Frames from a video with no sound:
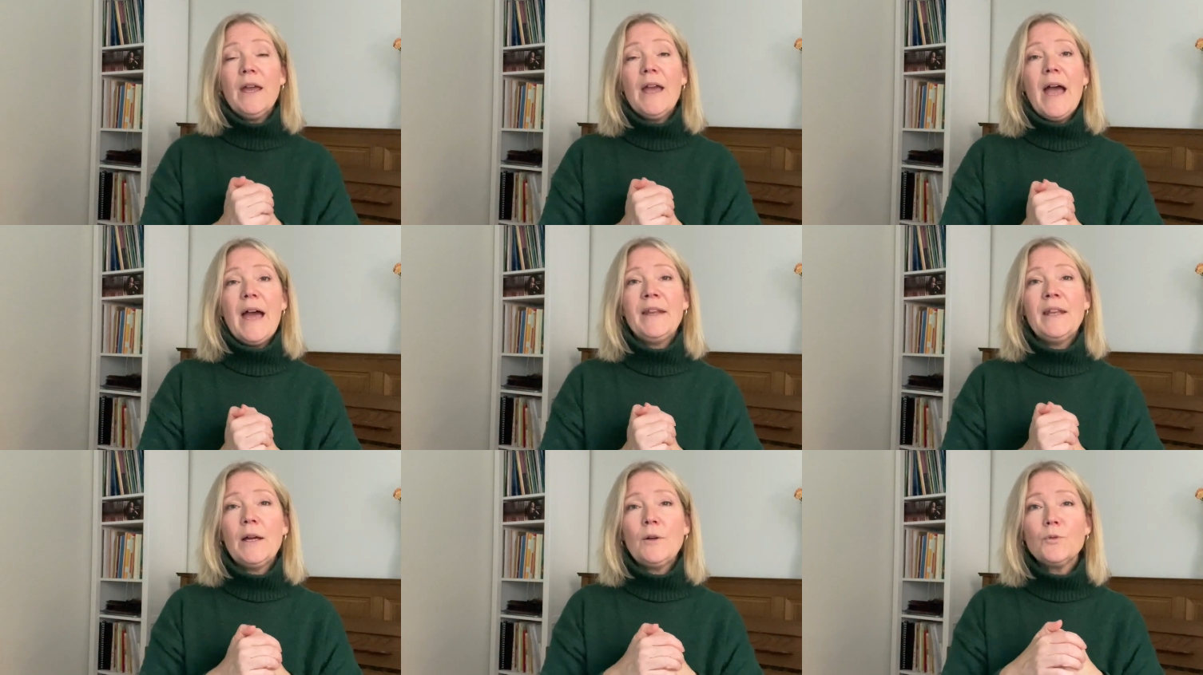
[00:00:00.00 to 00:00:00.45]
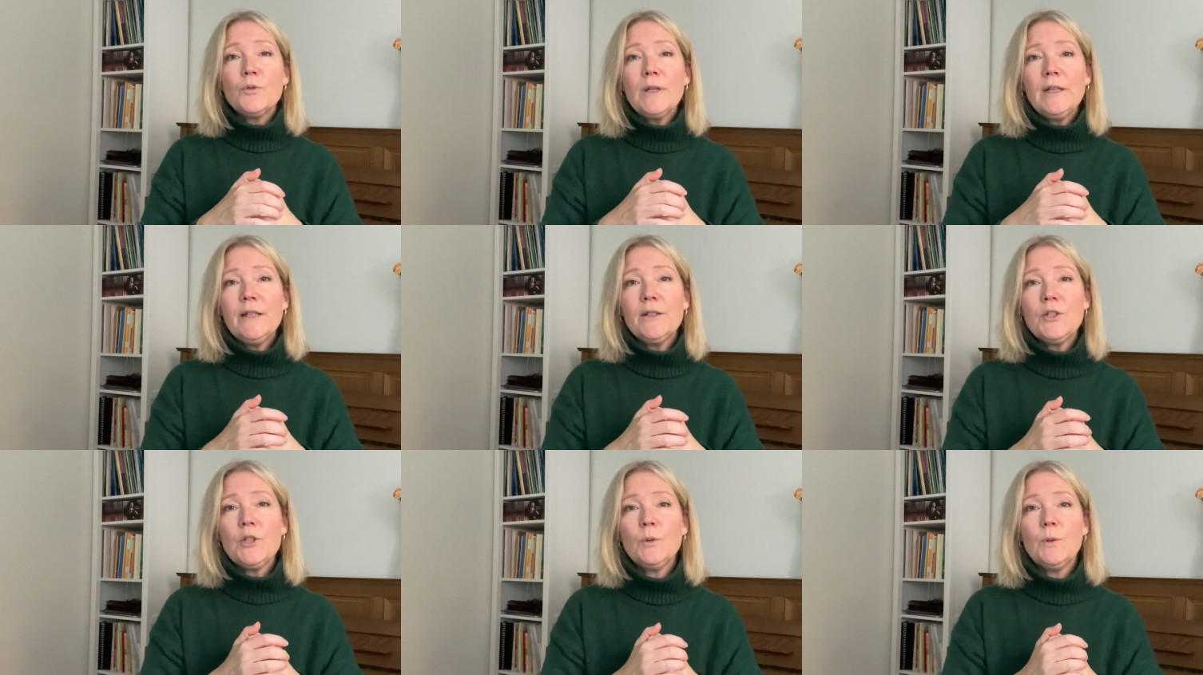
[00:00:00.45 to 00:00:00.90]
And I
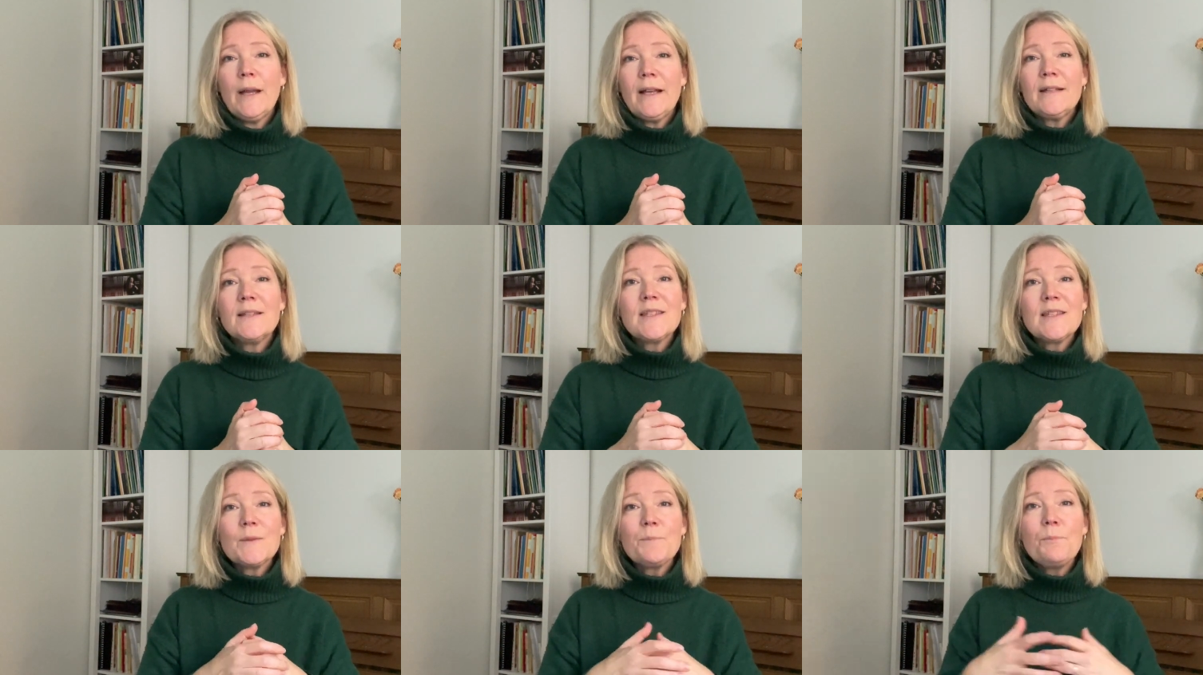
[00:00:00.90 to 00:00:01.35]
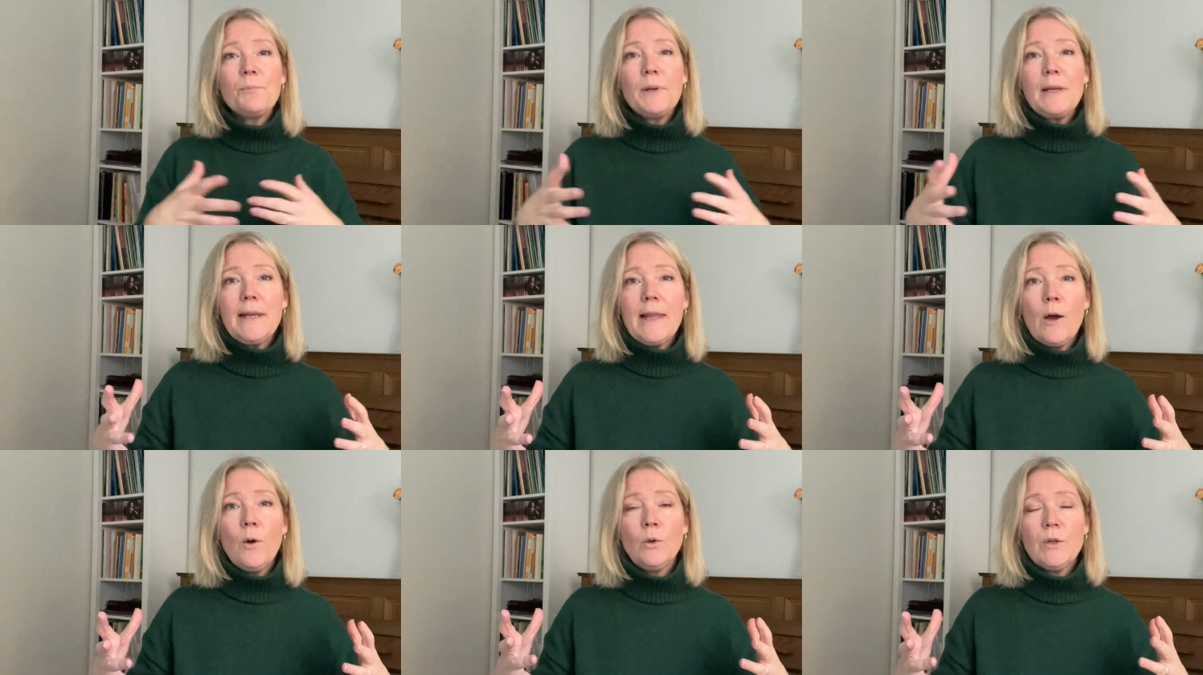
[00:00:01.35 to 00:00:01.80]
really do
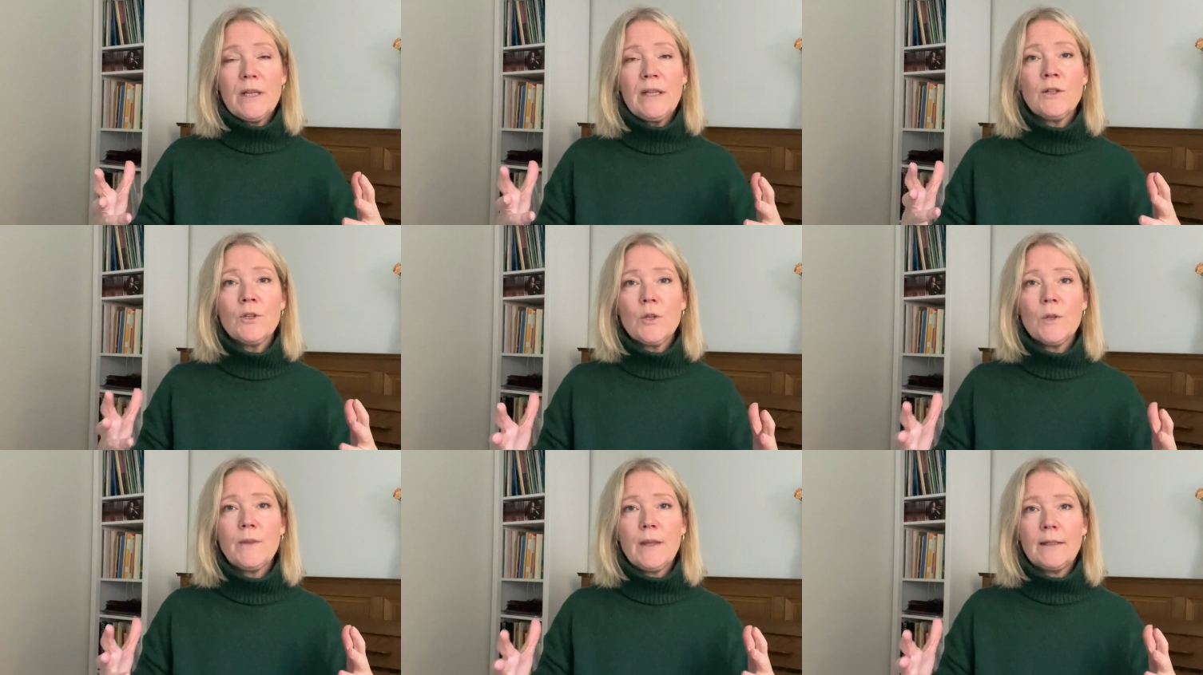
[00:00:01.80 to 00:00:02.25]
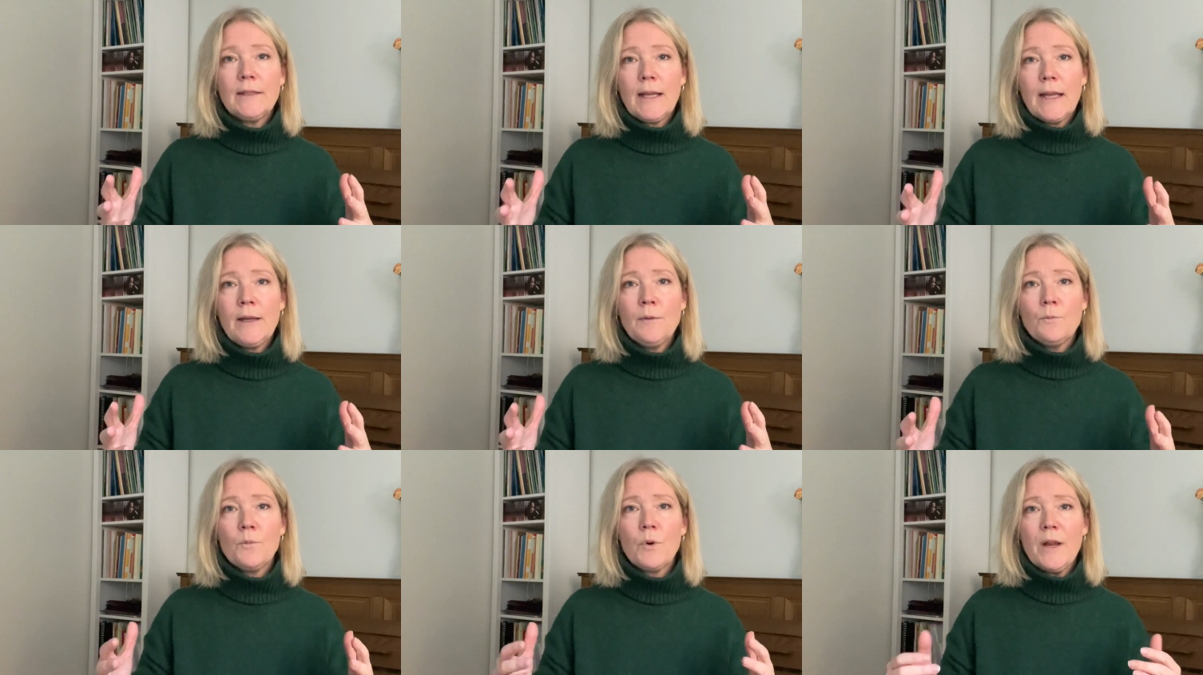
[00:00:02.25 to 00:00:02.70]
explode into that
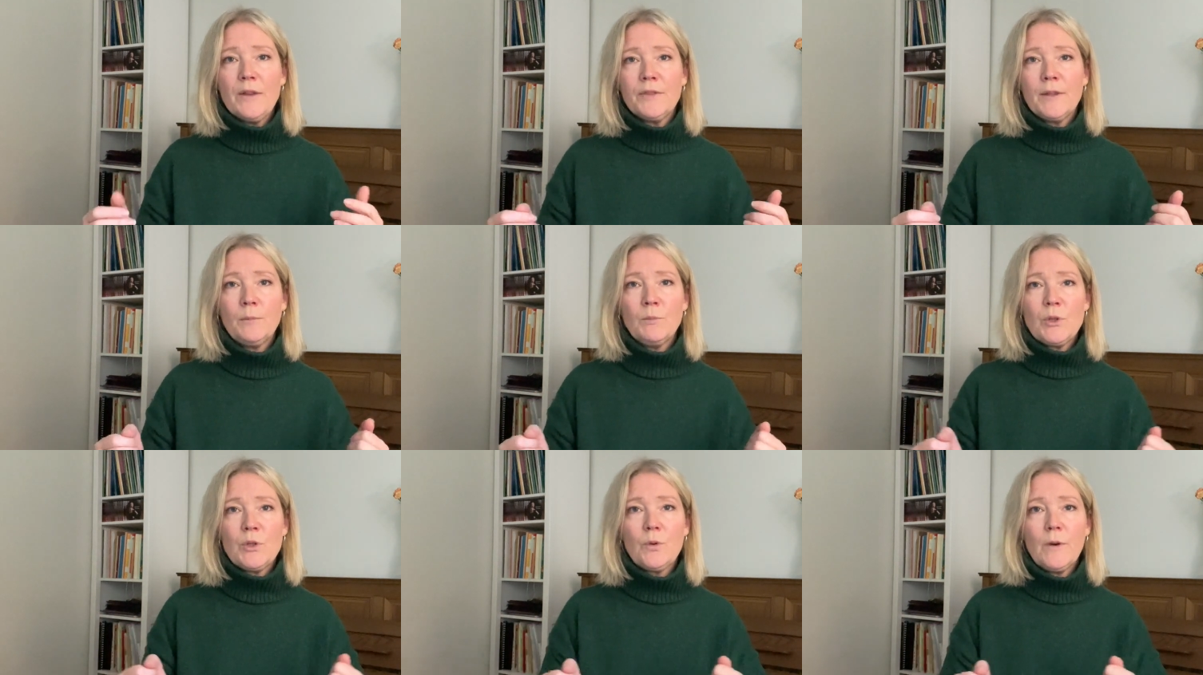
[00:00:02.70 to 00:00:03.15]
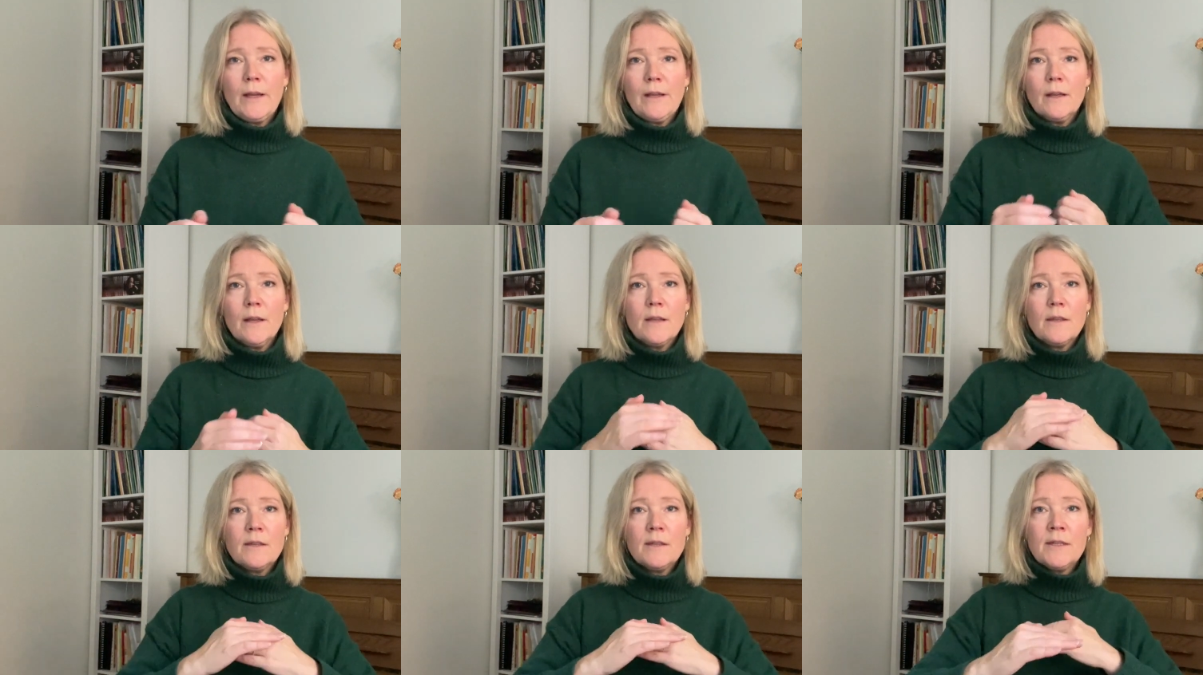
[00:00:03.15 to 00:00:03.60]
in-breath in
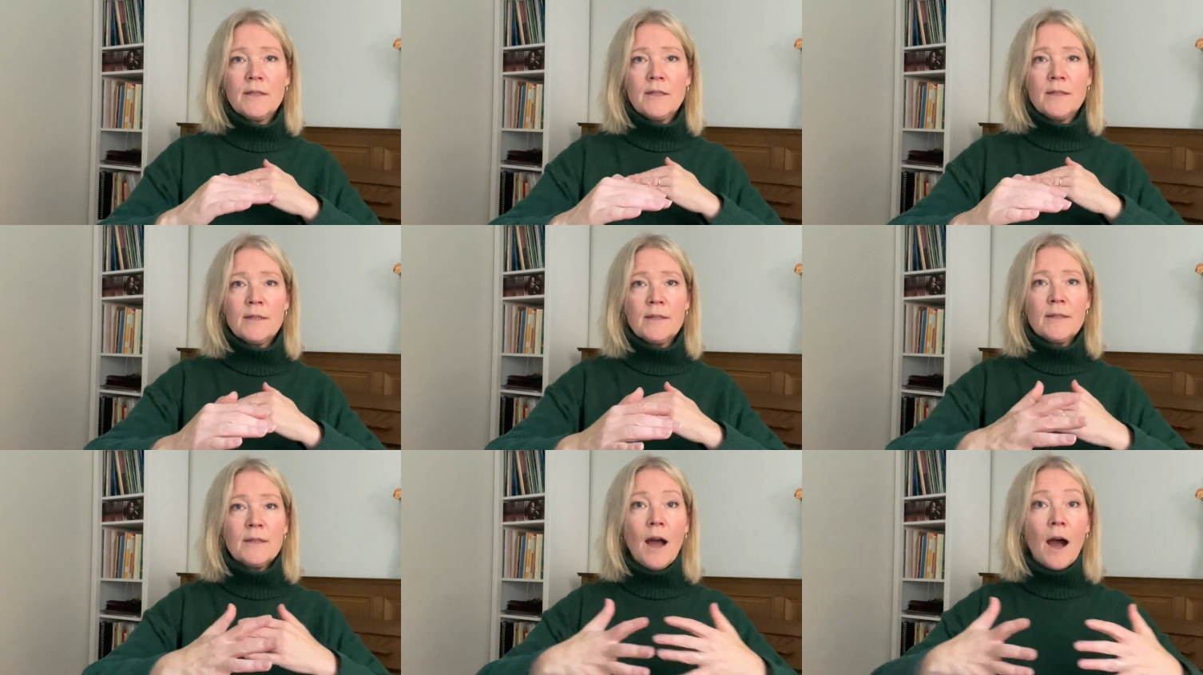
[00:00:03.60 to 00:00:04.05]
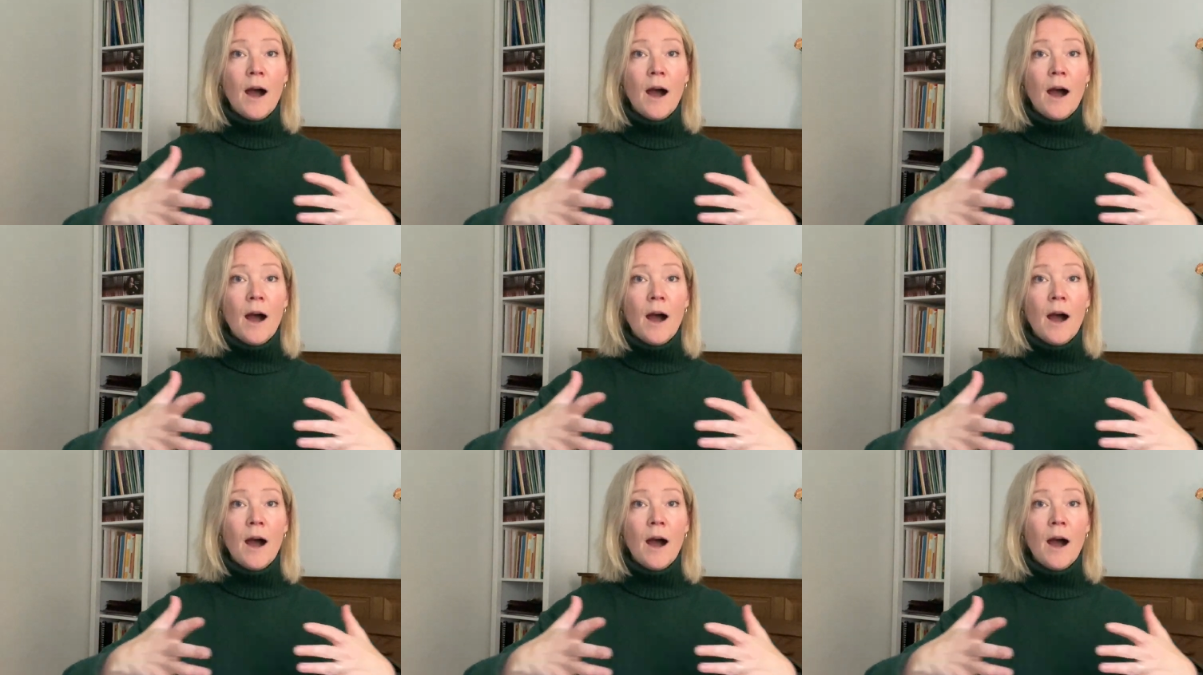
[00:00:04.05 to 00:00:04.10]
between. Zzz,